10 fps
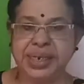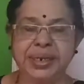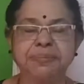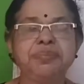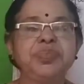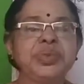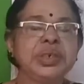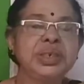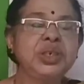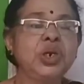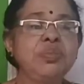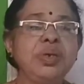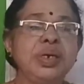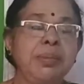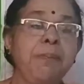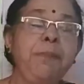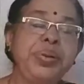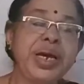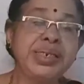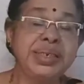here. So,
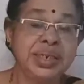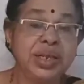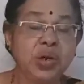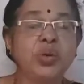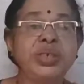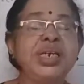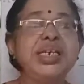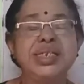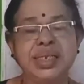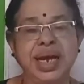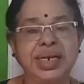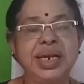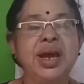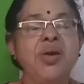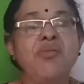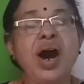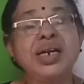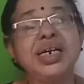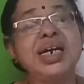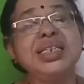the question is that
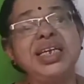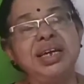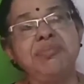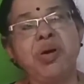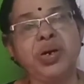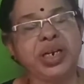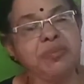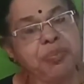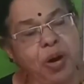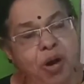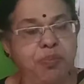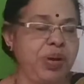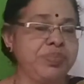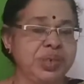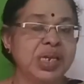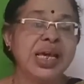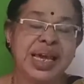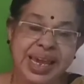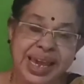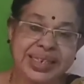what are the important problems
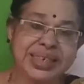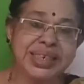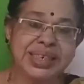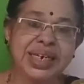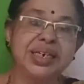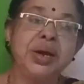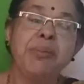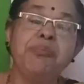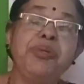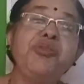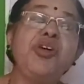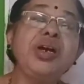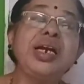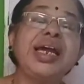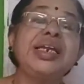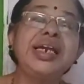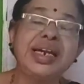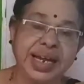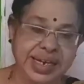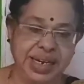existed before
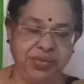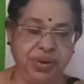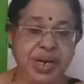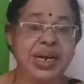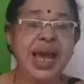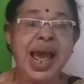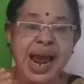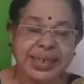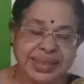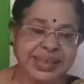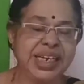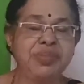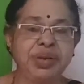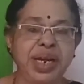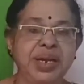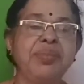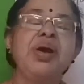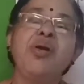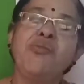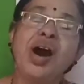1991? At the same
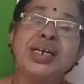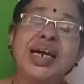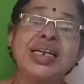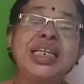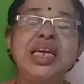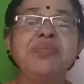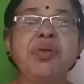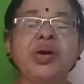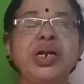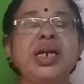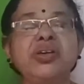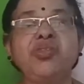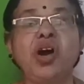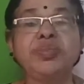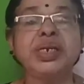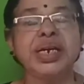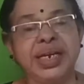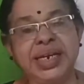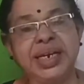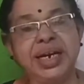time, what are the important reforms
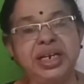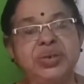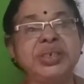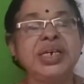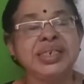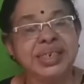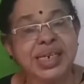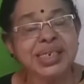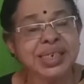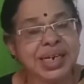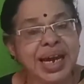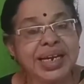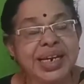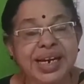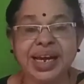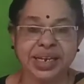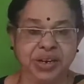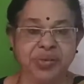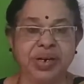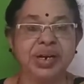introduced since
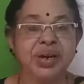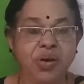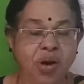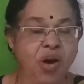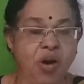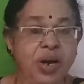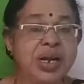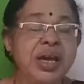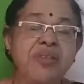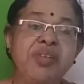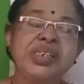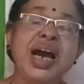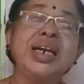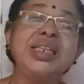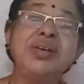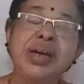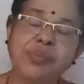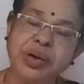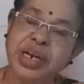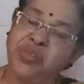1991? Or which are
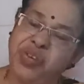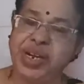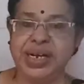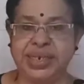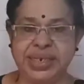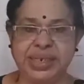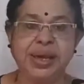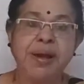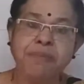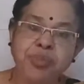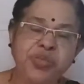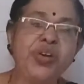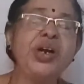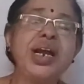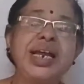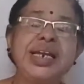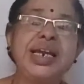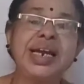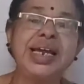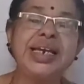the difficulties before
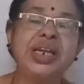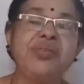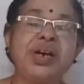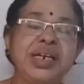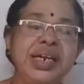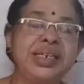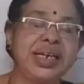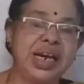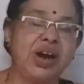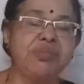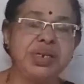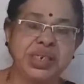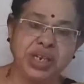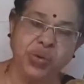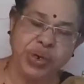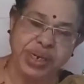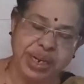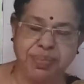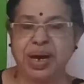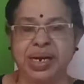1991 in the government
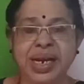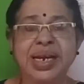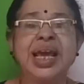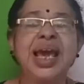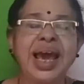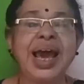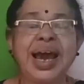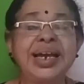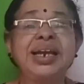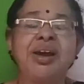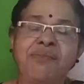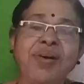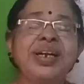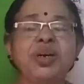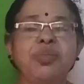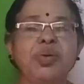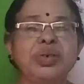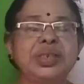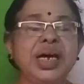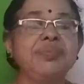security market, and what
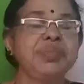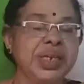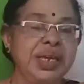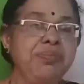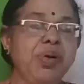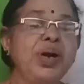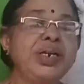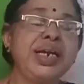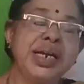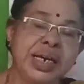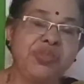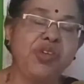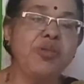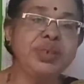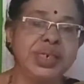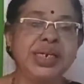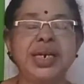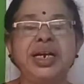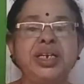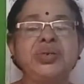about the important reforms
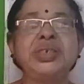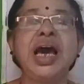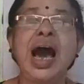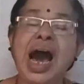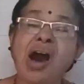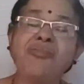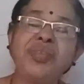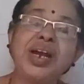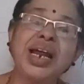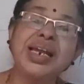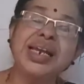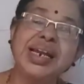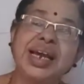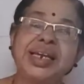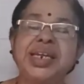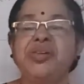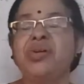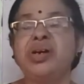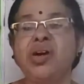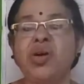introduced after
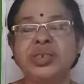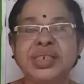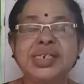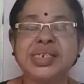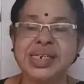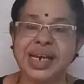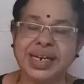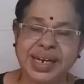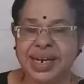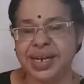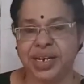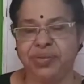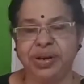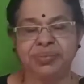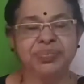1991 or since 1991?